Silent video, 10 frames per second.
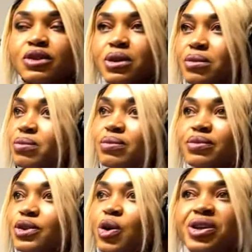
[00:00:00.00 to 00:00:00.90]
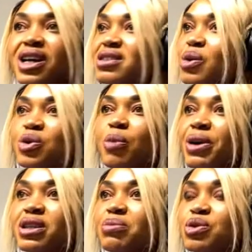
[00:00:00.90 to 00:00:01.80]
No. Going out there will not
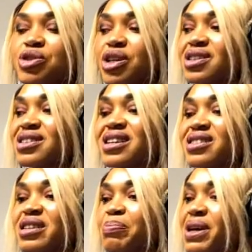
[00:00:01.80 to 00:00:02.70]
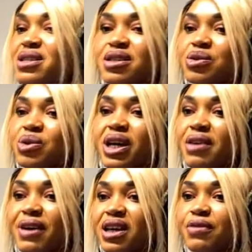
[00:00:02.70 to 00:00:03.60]
make them to change. That is the best thing you can
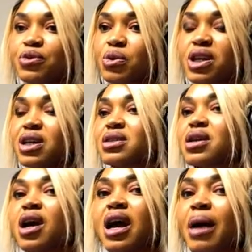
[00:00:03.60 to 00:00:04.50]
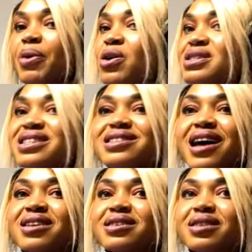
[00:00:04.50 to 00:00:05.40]
ever give to kids, because these
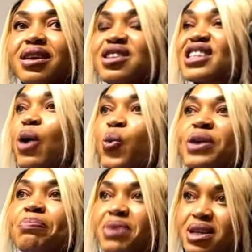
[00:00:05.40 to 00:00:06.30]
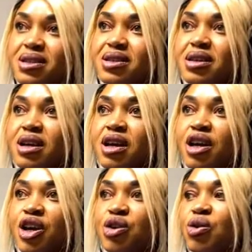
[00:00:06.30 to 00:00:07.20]
are the things that we miss.
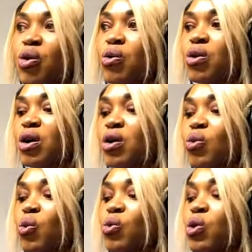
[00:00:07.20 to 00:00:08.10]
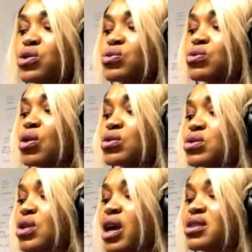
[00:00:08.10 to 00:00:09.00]
What you don't
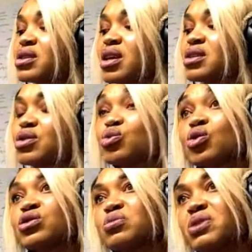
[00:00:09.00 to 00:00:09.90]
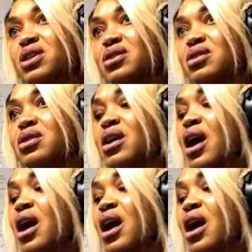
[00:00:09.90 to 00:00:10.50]
taste, you don't miss.